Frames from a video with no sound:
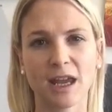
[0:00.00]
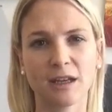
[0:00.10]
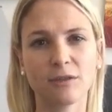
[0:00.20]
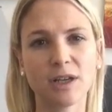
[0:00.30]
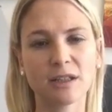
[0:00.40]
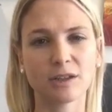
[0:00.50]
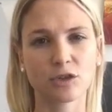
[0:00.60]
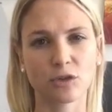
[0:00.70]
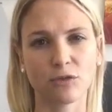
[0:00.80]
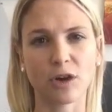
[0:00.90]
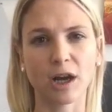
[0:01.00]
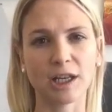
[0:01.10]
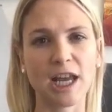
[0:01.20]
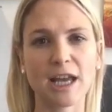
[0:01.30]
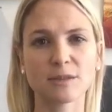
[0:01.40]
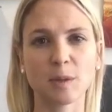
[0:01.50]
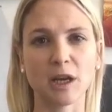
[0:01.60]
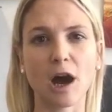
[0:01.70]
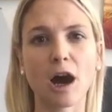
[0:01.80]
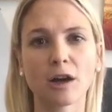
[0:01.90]
In the research so far, it has
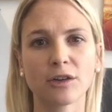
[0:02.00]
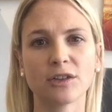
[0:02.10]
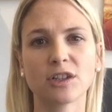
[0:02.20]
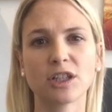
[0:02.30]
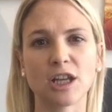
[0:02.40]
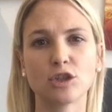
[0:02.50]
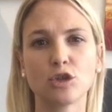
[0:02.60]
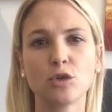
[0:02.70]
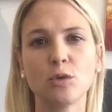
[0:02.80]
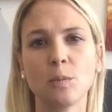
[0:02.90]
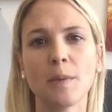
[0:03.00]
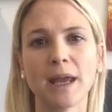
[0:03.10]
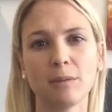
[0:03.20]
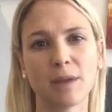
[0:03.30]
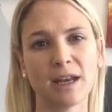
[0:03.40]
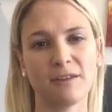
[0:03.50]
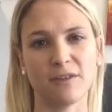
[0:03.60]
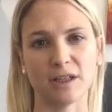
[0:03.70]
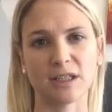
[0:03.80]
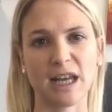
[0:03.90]
been argued that two main
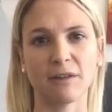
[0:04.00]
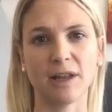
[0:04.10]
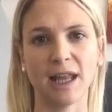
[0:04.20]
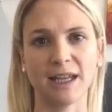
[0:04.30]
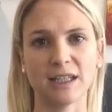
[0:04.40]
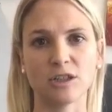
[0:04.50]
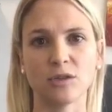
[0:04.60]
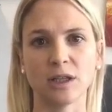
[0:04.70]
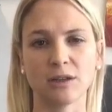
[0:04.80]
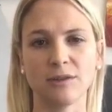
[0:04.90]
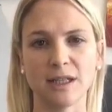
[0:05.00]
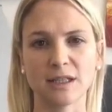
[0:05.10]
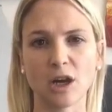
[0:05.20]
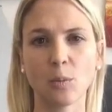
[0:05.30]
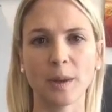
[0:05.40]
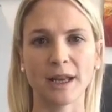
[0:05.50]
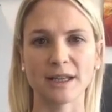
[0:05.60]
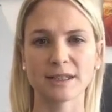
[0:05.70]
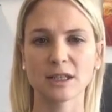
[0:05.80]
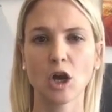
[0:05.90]
benefits are related to increased
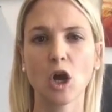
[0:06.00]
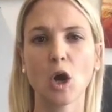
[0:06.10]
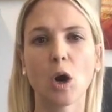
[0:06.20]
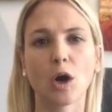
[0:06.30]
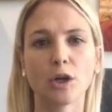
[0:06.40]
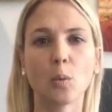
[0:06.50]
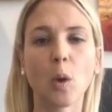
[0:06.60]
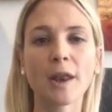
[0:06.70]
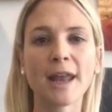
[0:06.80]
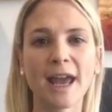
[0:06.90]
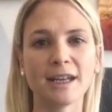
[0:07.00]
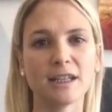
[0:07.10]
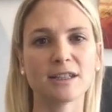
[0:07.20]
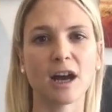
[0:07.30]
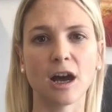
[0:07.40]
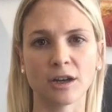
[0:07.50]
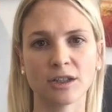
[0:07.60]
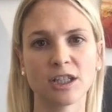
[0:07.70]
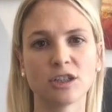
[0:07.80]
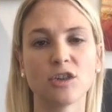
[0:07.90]
openness. On the one hand, it's
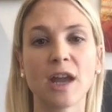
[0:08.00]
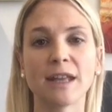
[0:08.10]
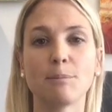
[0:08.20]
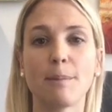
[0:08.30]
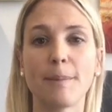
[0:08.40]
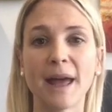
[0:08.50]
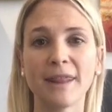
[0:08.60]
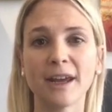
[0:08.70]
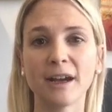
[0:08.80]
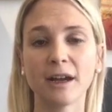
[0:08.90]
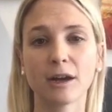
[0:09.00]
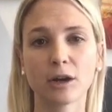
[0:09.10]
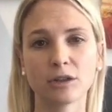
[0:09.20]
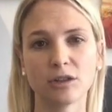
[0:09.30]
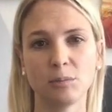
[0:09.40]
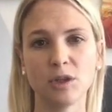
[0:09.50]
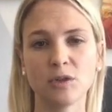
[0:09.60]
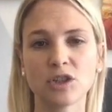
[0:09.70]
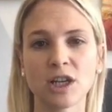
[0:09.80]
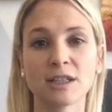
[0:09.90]
argued that you get better
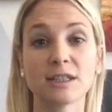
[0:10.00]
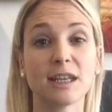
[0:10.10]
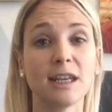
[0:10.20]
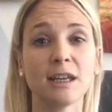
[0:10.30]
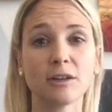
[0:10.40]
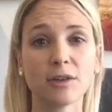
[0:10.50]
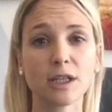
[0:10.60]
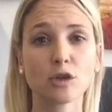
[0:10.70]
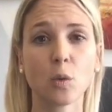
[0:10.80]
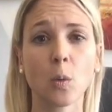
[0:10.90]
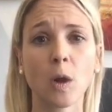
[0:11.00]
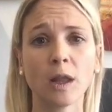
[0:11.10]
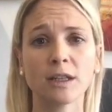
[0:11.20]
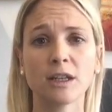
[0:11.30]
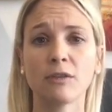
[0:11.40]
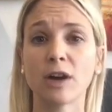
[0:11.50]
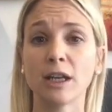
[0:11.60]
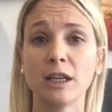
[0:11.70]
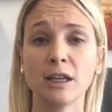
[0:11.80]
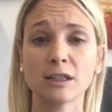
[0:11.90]
contributions, increased quality of
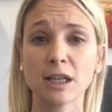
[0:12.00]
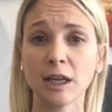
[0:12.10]
ideas,